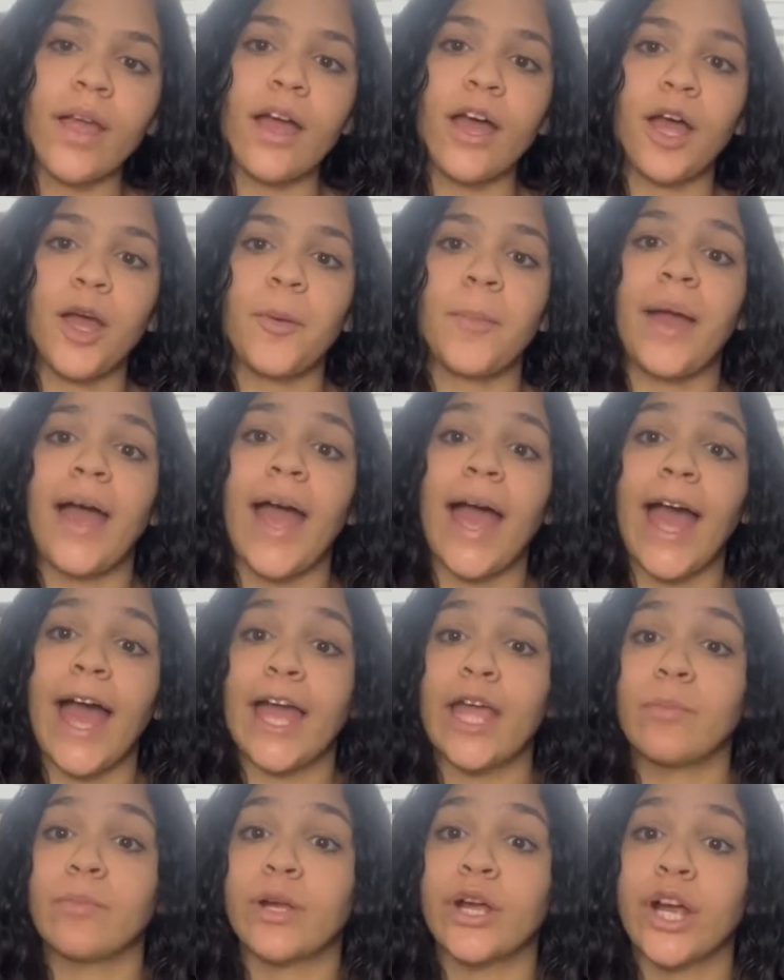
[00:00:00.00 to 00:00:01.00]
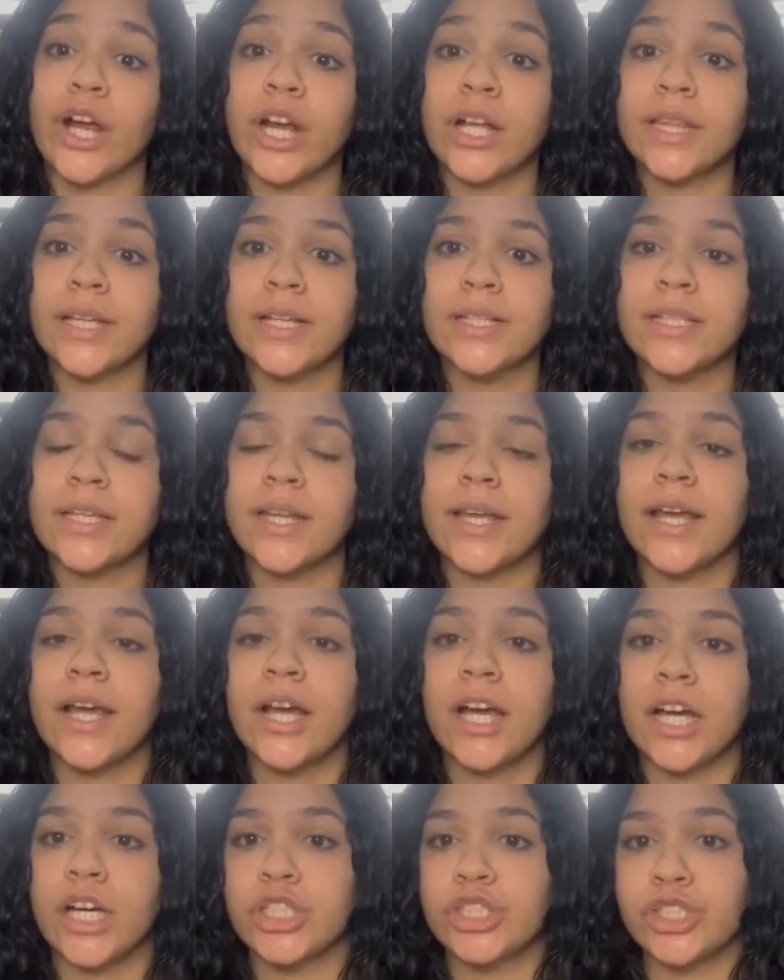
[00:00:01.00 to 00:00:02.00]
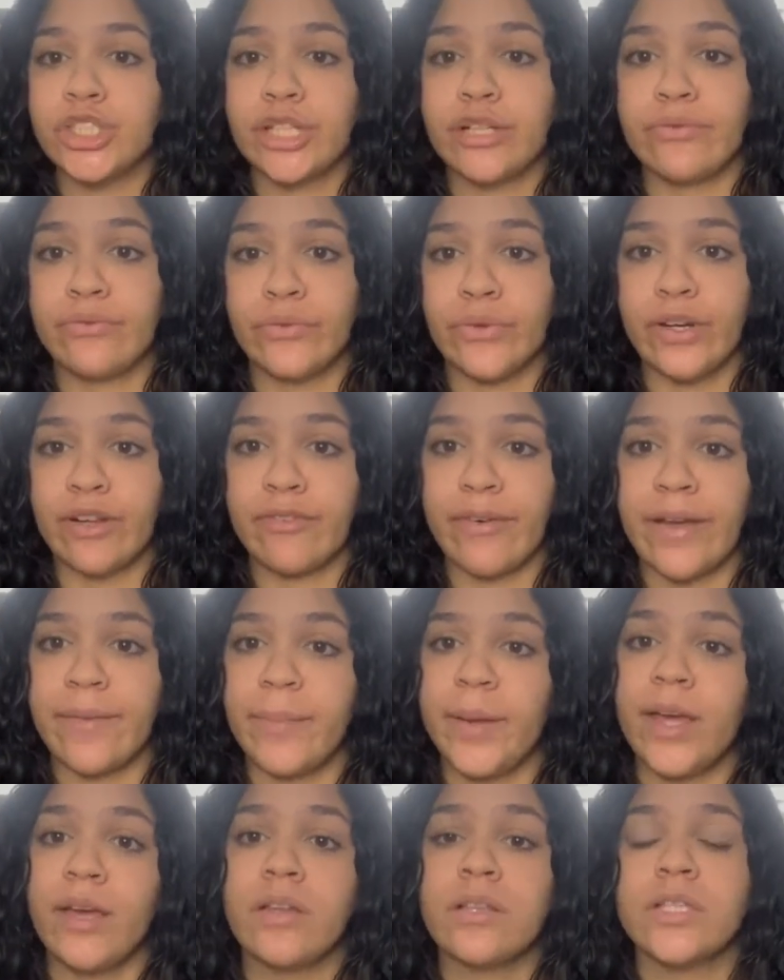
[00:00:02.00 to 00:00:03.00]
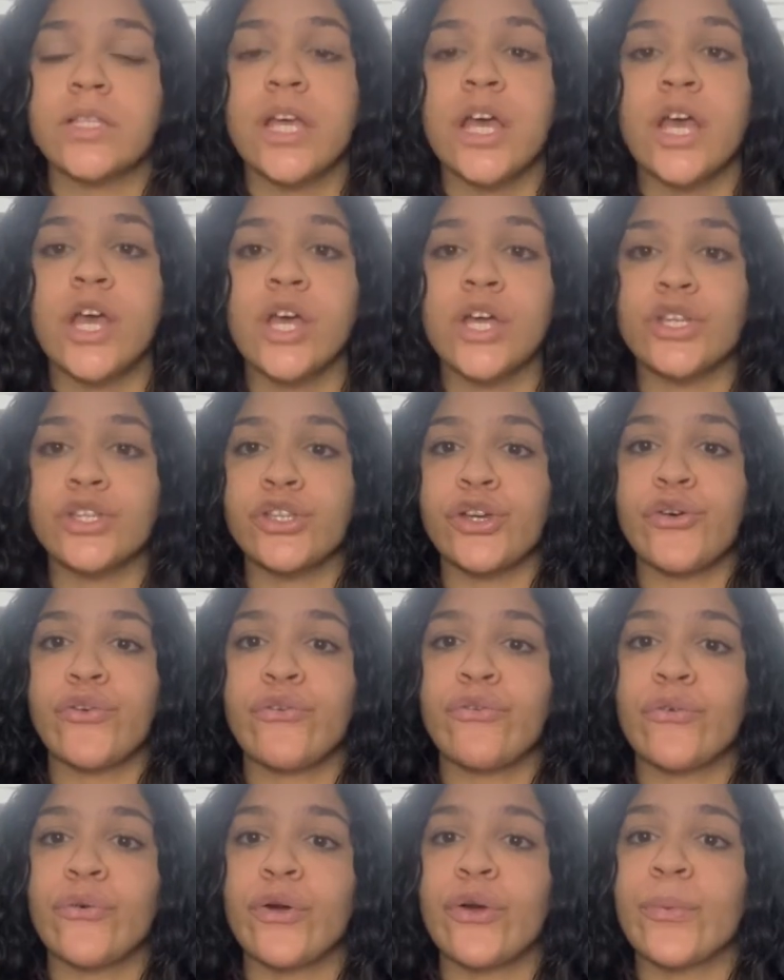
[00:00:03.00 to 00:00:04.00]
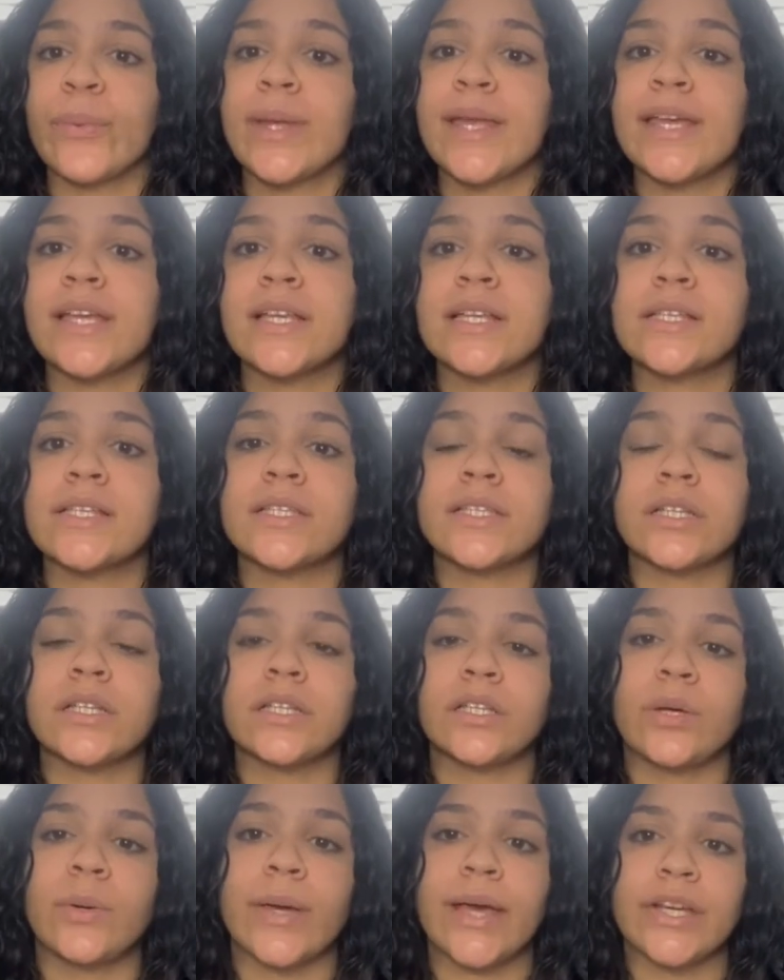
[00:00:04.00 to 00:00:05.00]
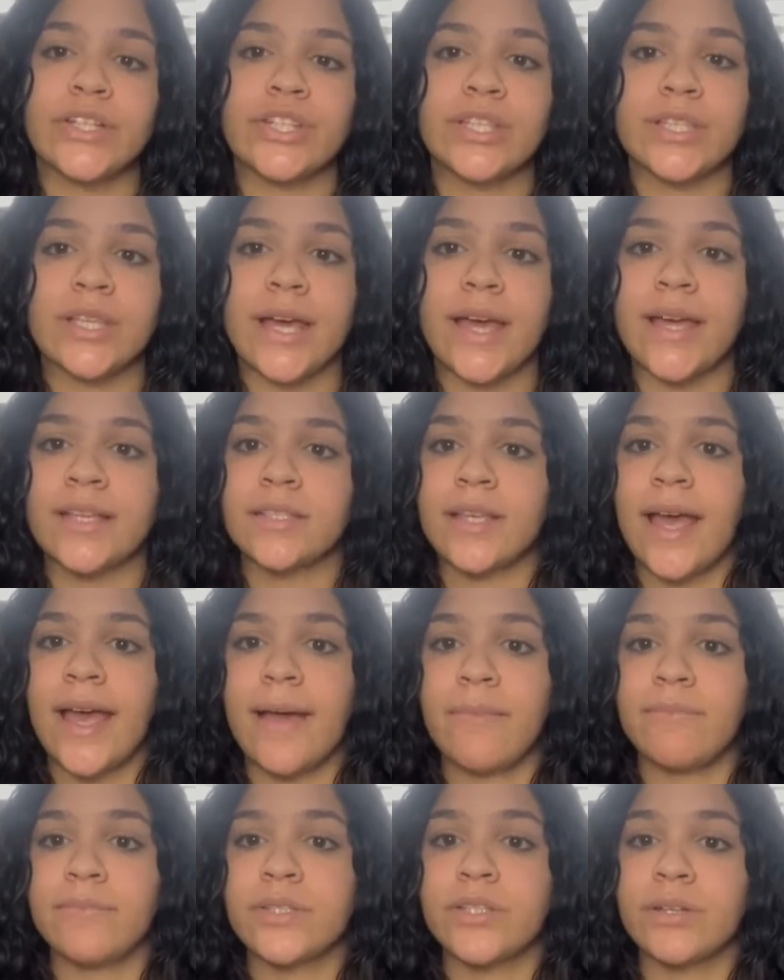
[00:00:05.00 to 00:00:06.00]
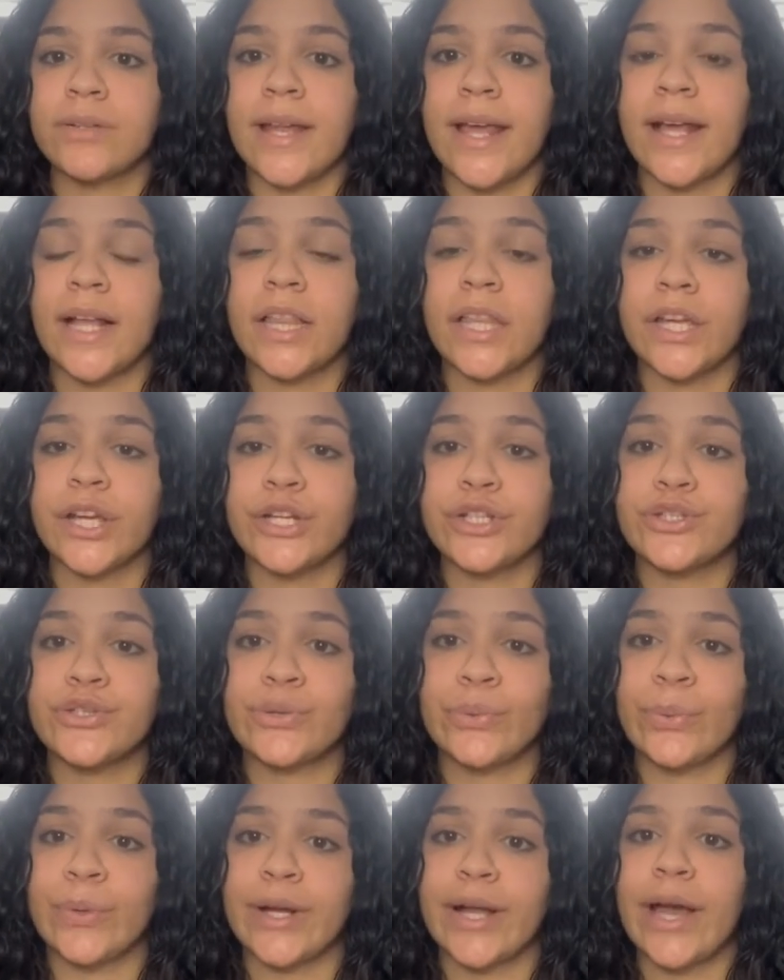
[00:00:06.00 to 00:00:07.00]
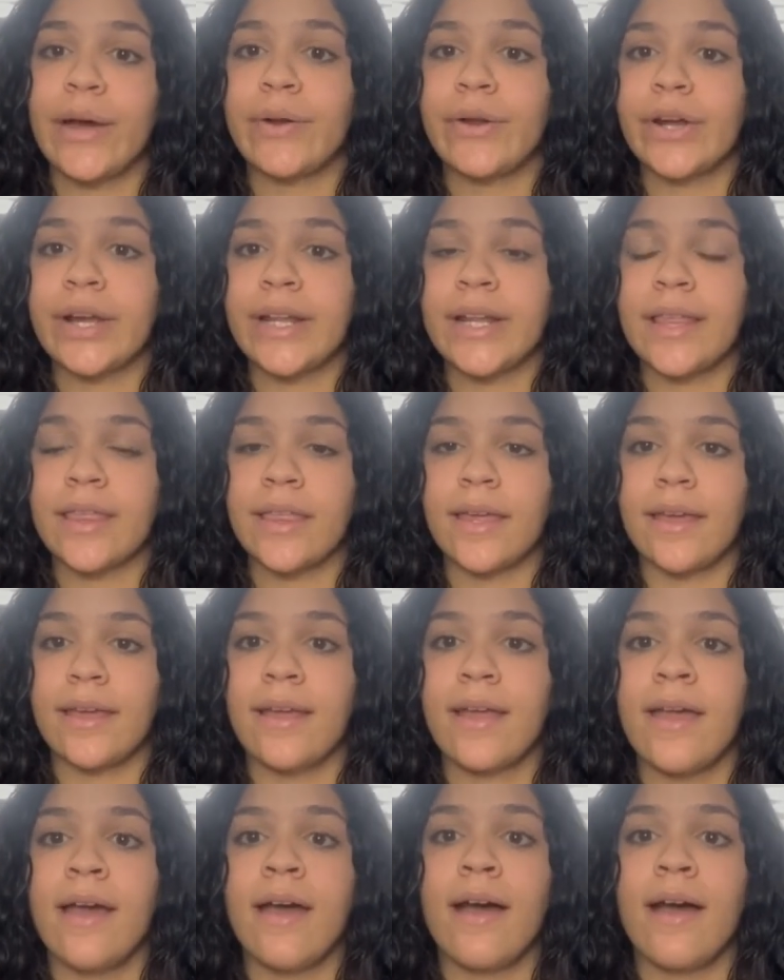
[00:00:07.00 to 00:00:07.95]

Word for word: Um, I am currently today 145 pounds. So four weeks, no exercise. I'm still not cleared to work out or anything.